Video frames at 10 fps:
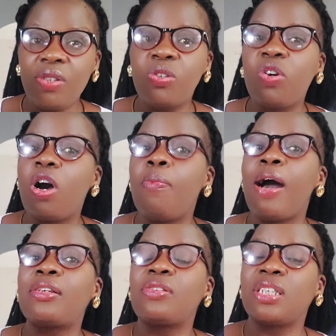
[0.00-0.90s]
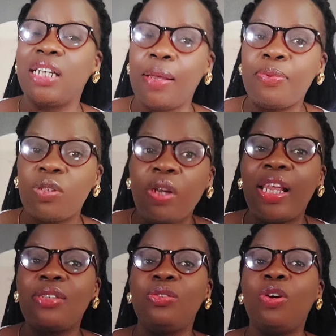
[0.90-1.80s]
you to go back to sleep so
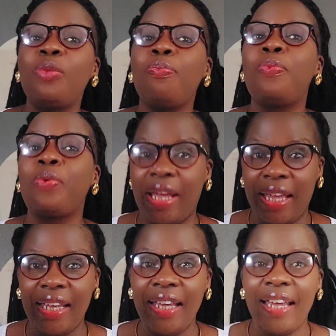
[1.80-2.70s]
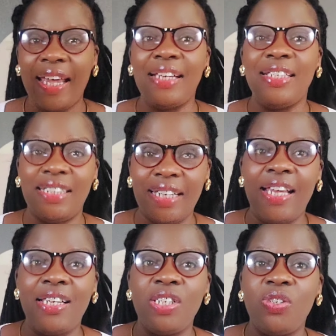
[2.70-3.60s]
that you don't pray and
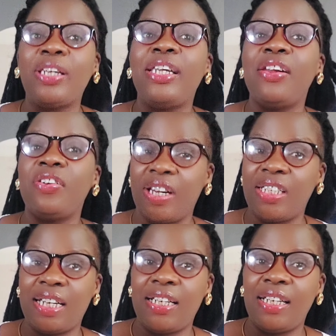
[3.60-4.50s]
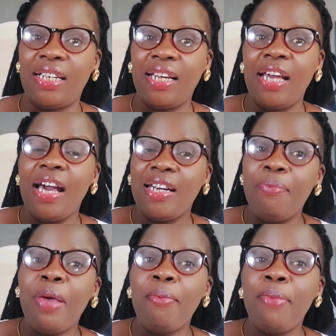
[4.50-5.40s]
change your generation.
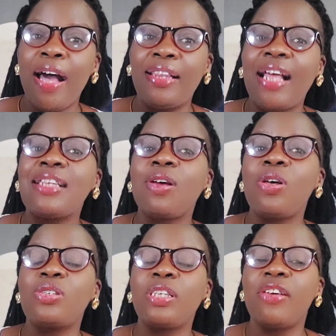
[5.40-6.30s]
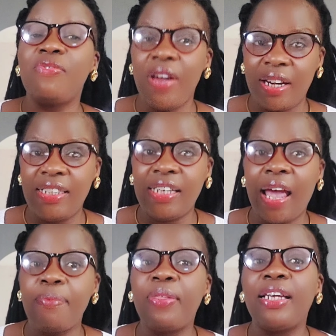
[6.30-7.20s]
Remember, that's also the very
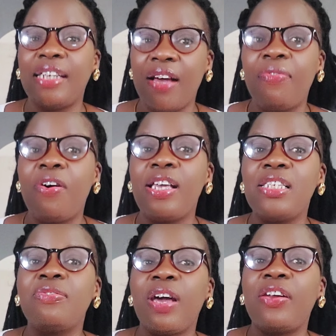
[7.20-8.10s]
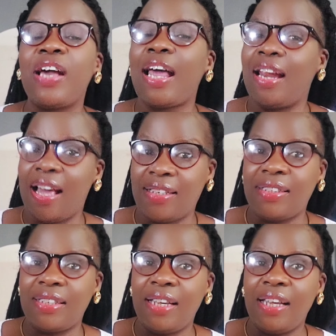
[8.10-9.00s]
time the devil is very
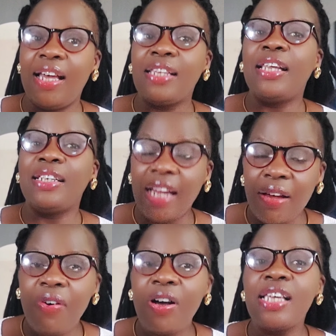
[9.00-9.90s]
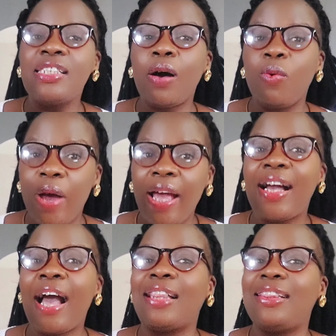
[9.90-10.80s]
alert. The devil is
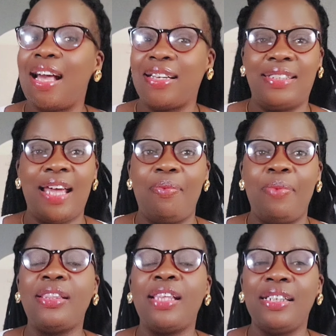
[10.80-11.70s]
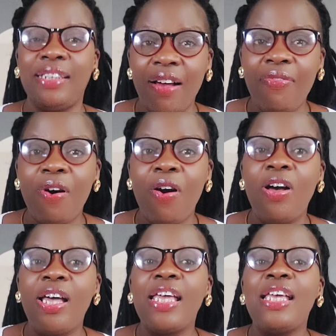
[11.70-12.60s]
awake at that time, and the
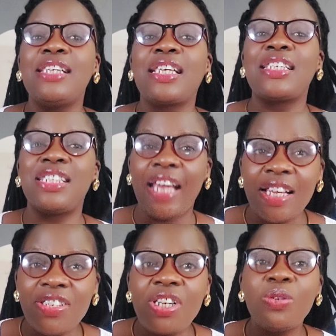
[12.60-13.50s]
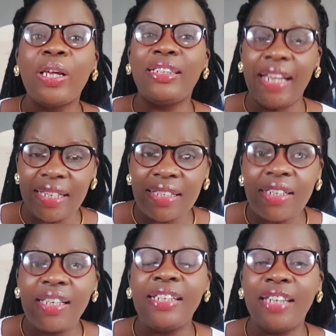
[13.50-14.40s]
devil is exchanging your
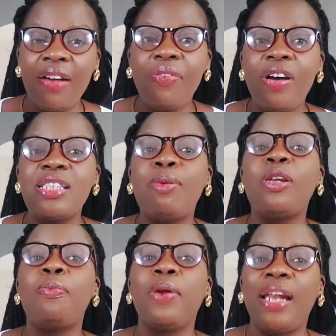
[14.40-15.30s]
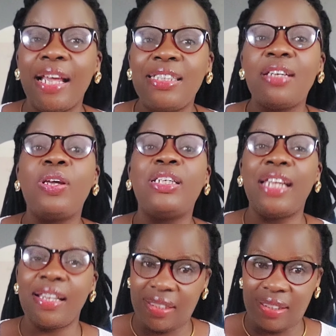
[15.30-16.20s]
destiny. The devil is manipulating your
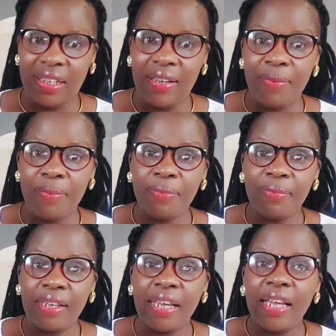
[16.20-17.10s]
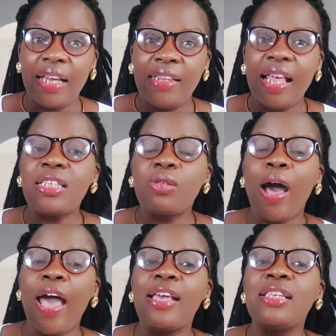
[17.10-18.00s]
destiny. That's
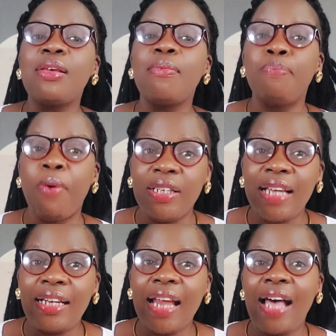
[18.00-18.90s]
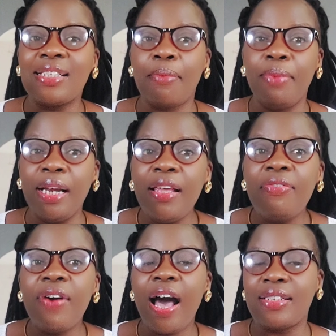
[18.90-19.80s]
why it's important as a
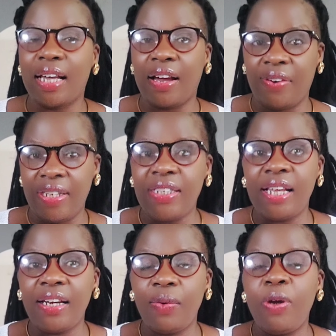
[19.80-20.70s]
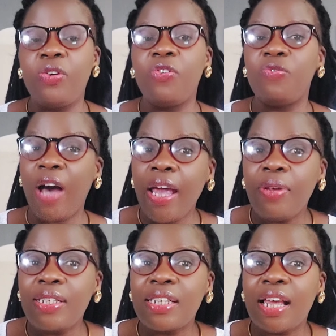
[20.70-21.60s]
believer, as a Christian, when you find
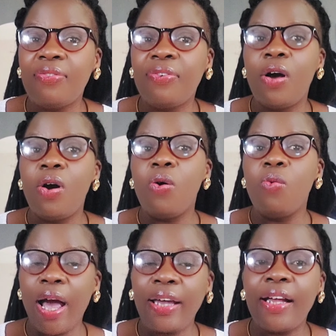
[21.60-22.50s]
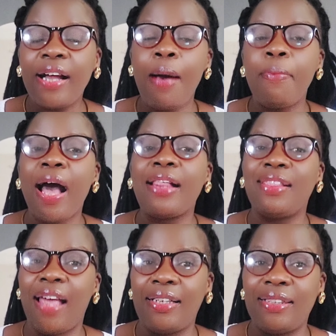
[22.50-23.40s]
yourself waking up
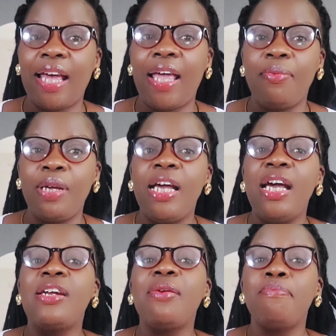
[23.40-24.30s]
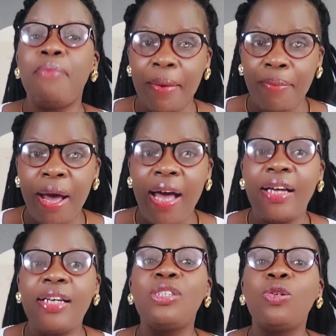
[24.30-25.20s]
at that time,
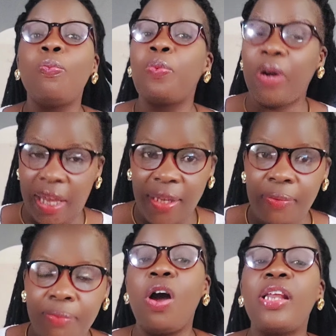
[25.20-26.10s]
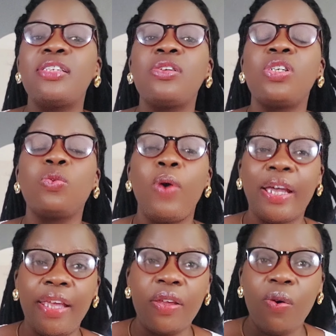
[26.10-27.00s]
remember to pray. God is not
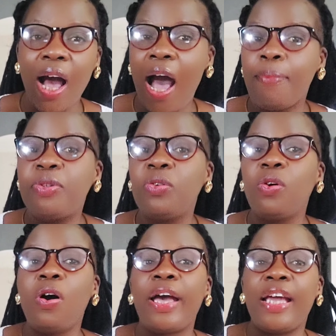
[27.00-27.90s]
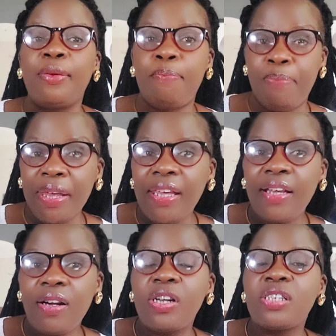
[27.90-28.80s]
waking you up to go and
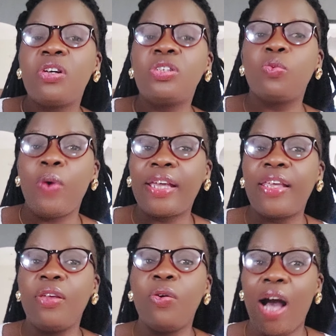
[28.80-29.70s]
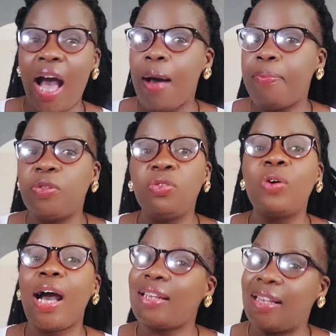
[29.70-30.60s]
pee. God is not waking you up to
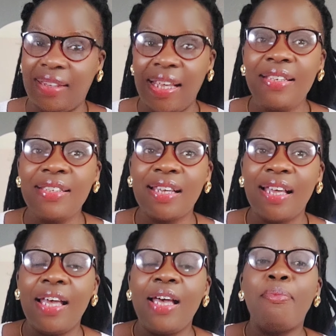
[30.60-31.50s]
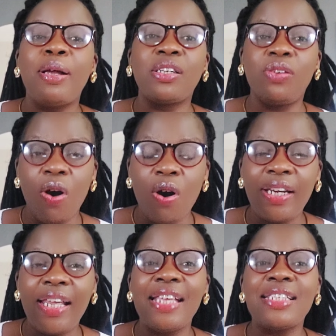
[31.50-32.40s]
do other things. But
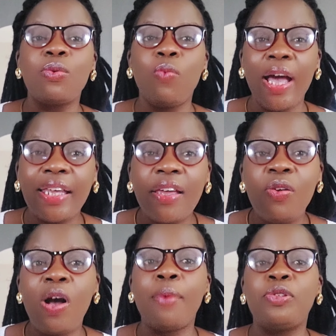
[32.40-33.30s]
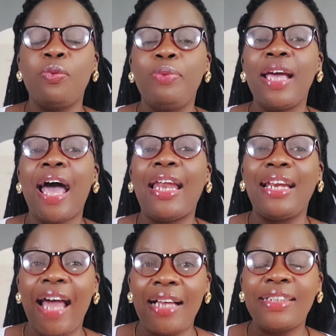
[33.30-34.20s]
God is waking you up to be
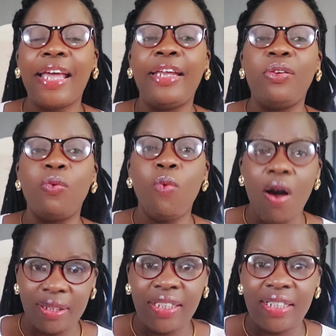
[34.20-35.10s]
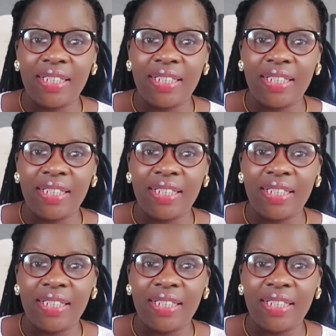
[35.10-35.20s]
alert and watch